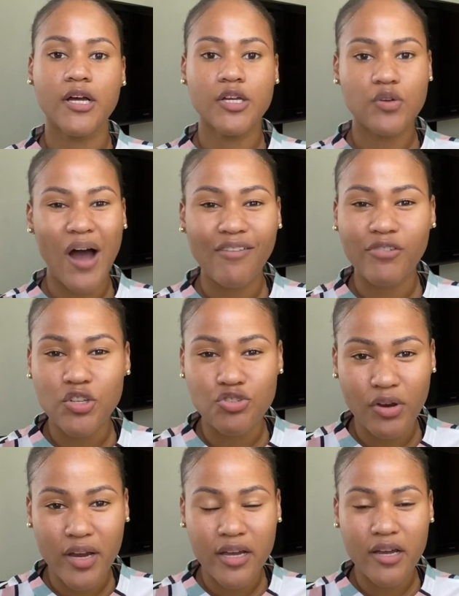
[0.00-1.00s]
You have a
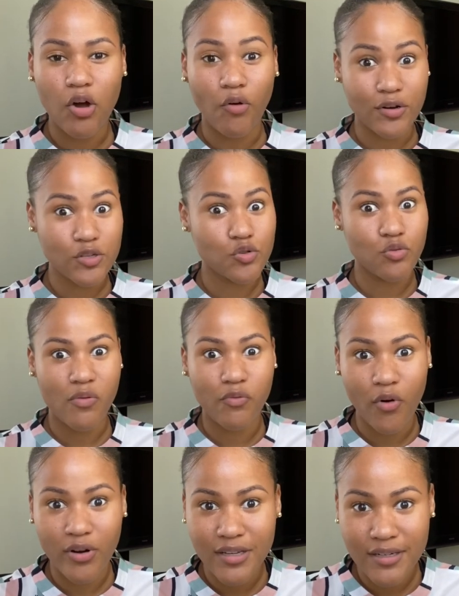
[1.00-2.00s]
drink or two
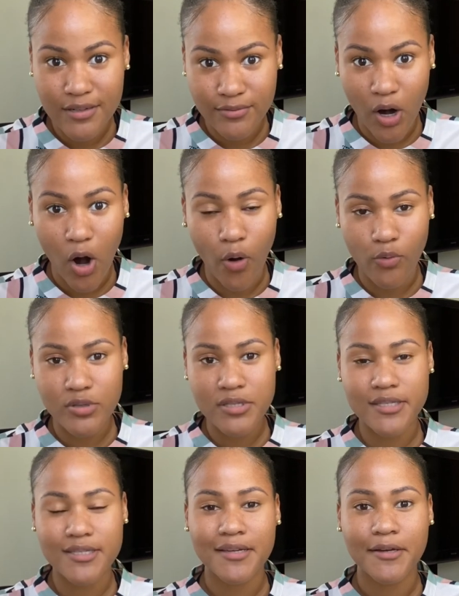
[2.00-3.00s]
before you leave your house.